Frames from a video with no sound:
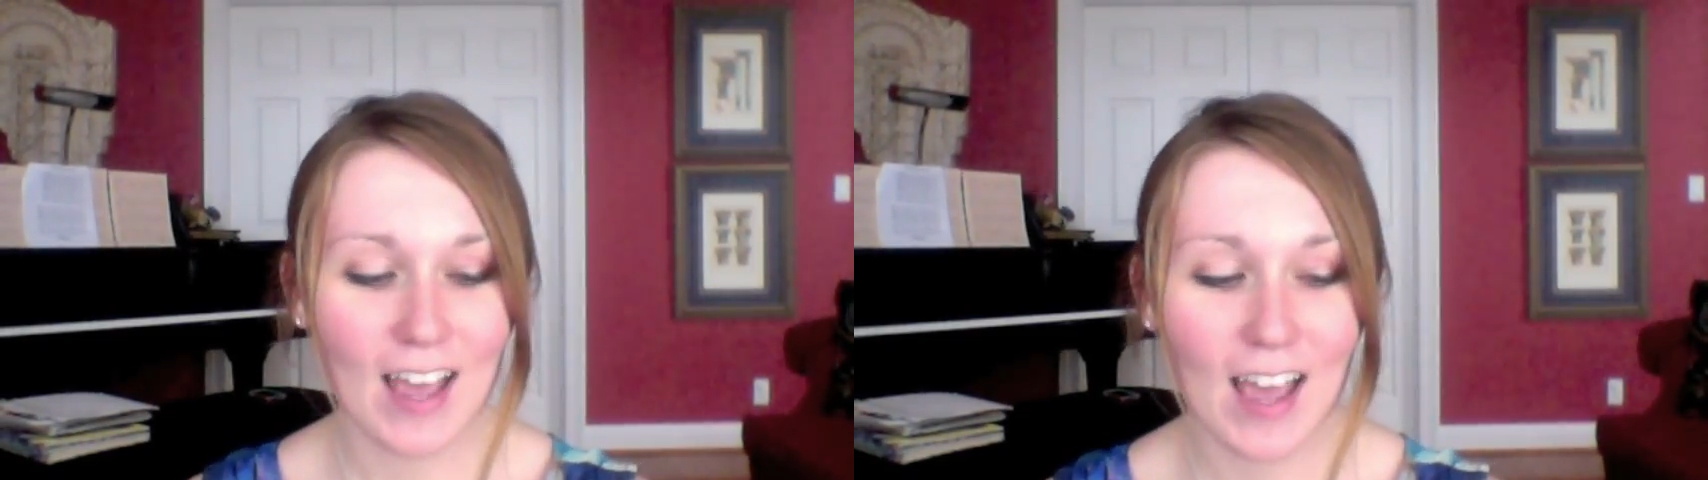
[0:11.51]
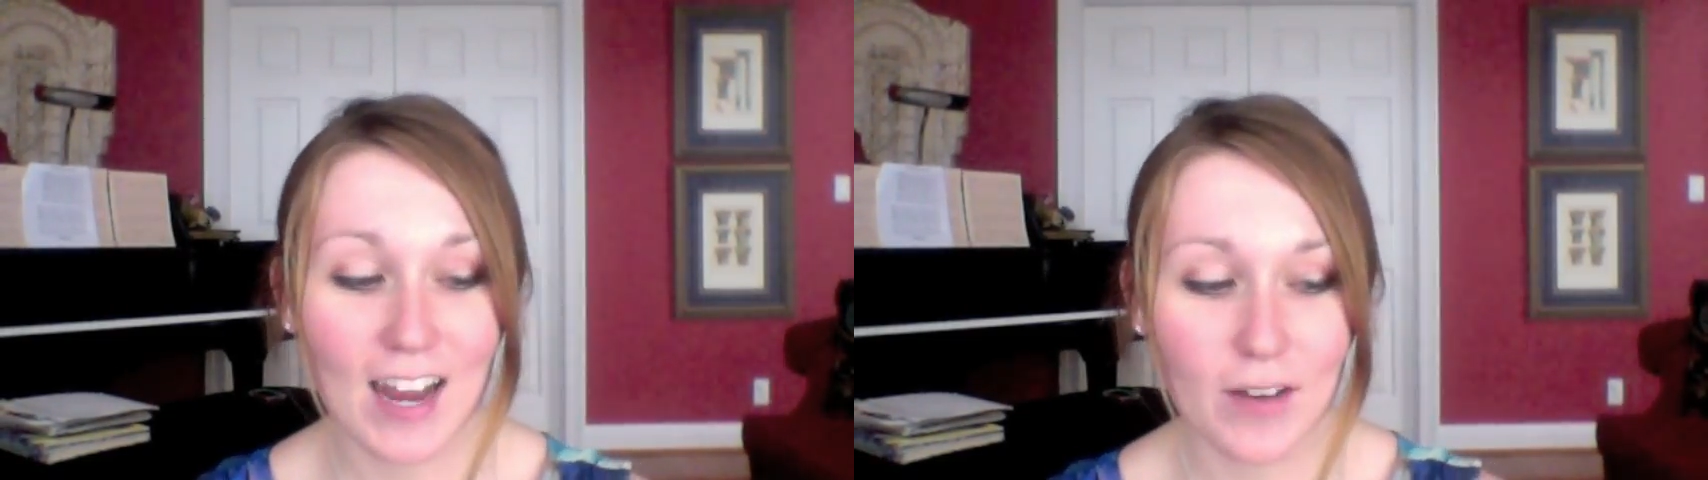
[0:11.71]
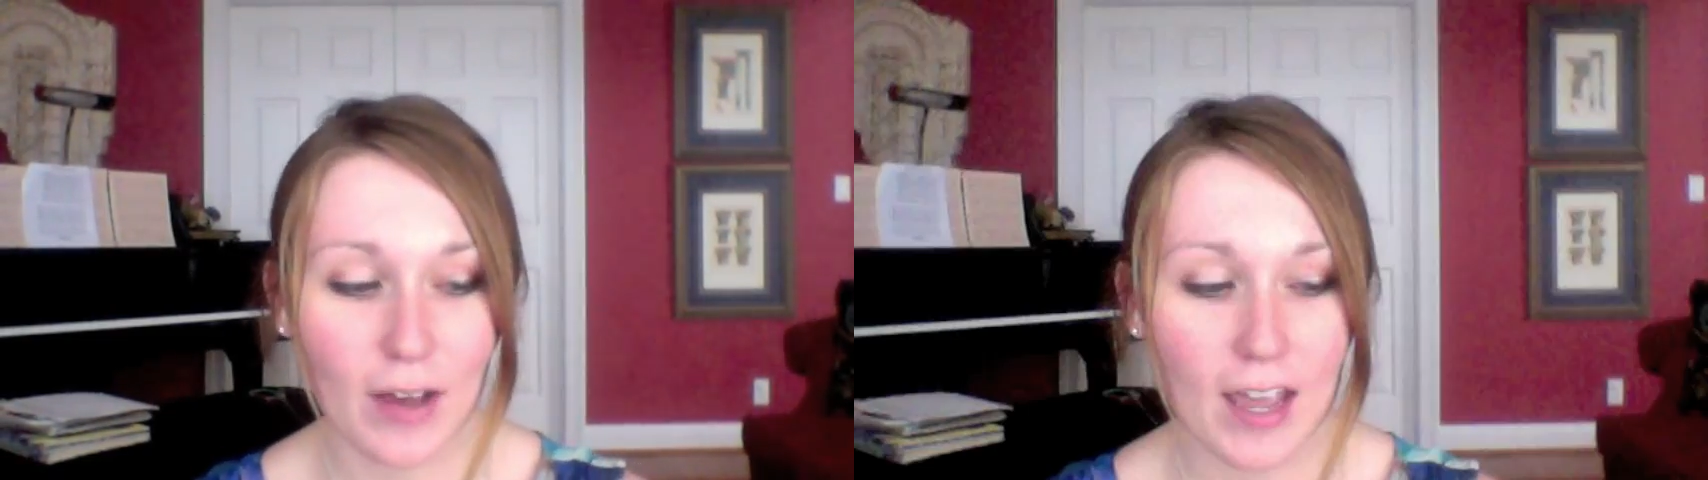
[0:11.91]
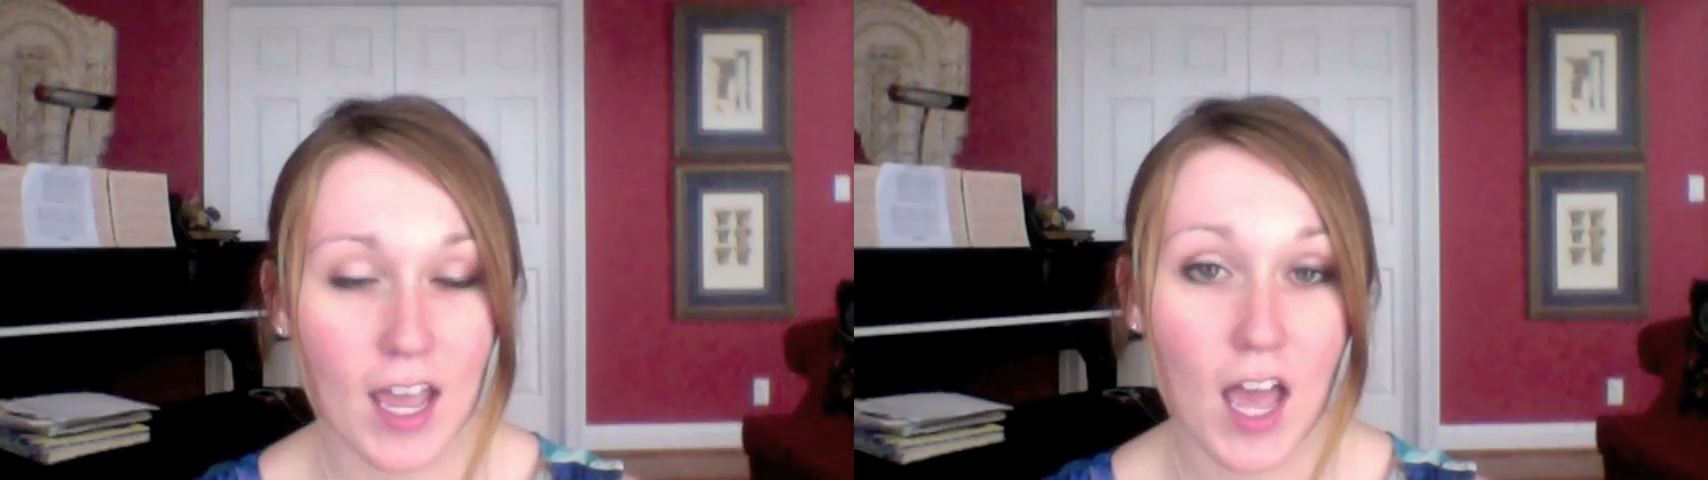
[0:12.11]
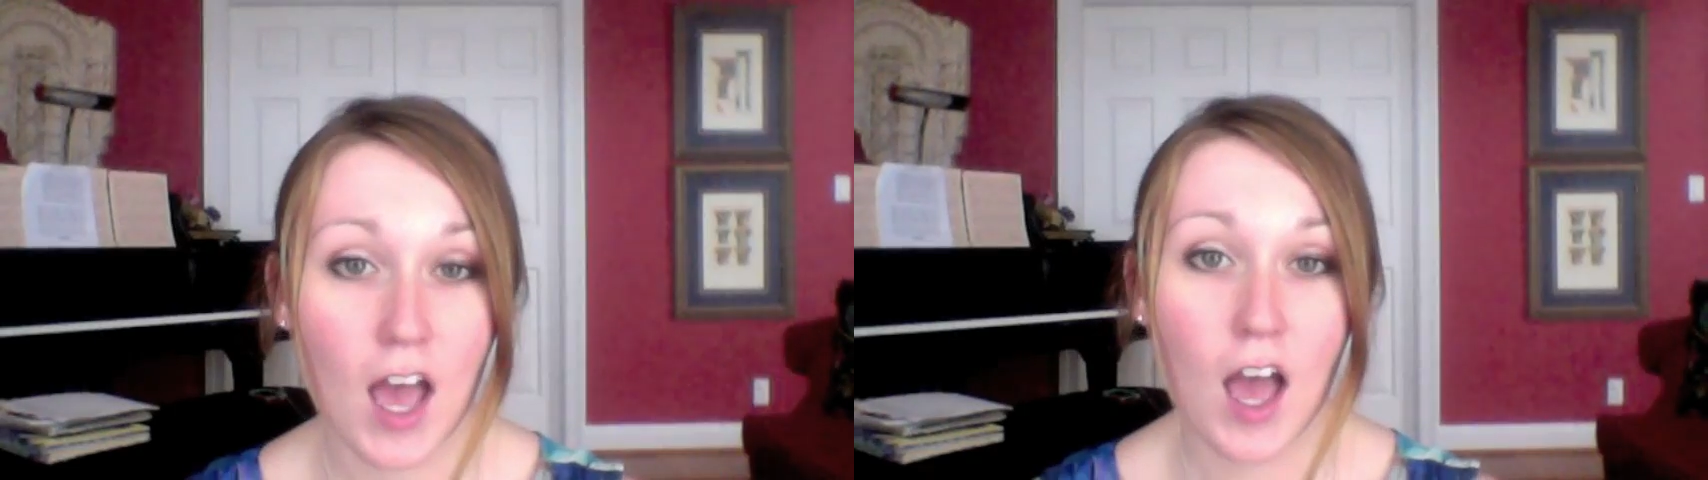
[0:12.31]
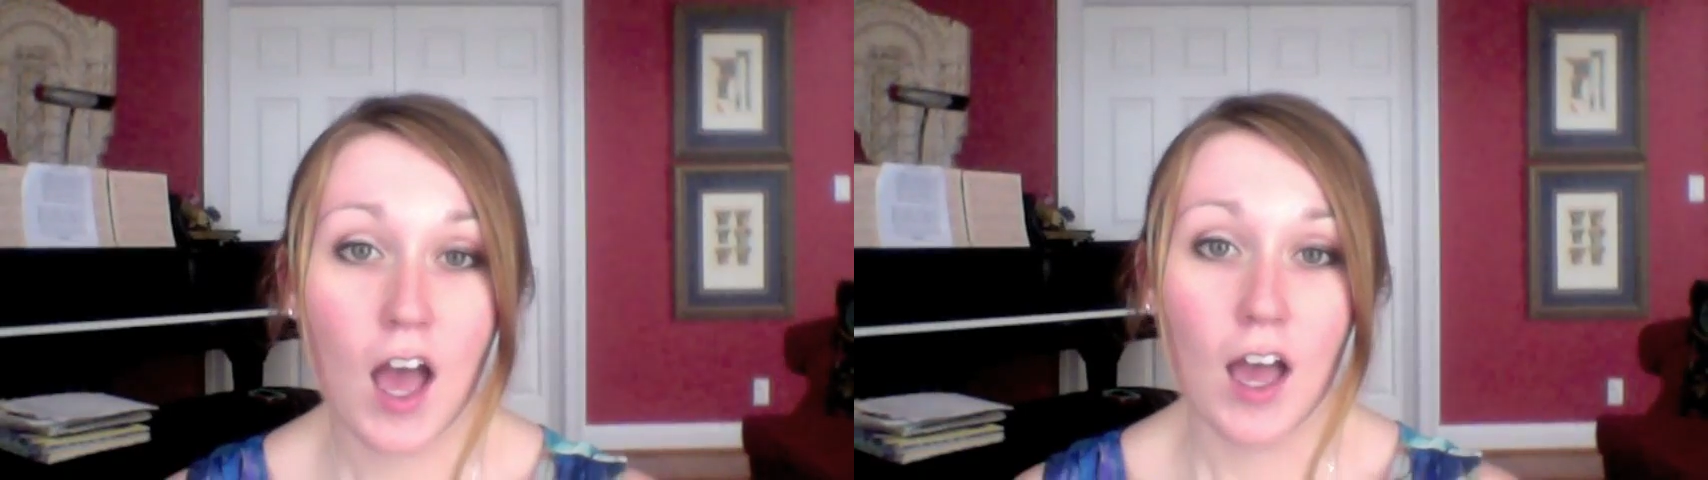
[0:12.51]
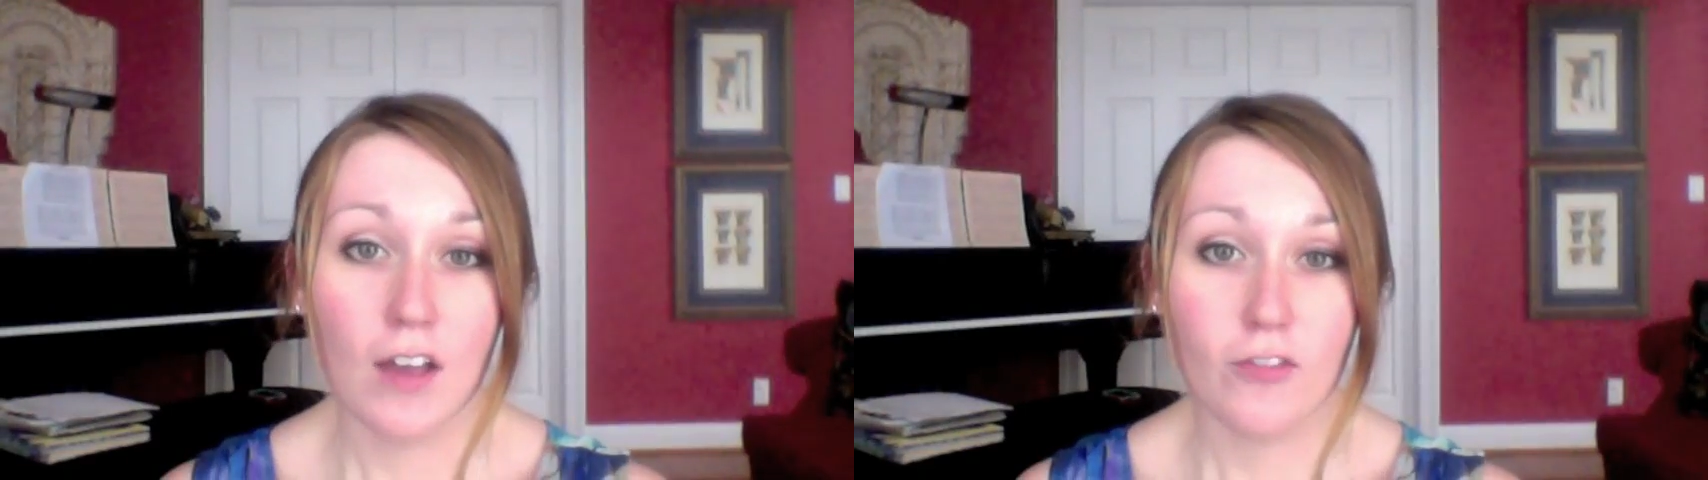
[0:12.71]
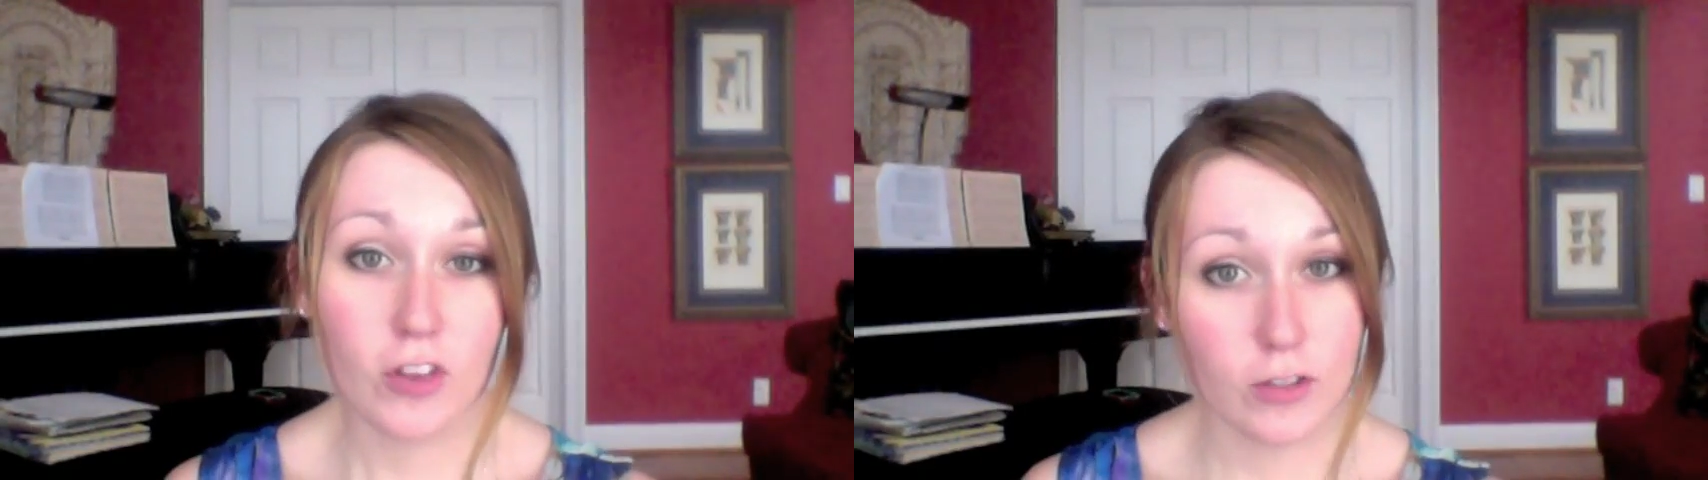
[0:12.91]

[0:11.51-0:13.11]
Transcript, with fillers: Anyway, for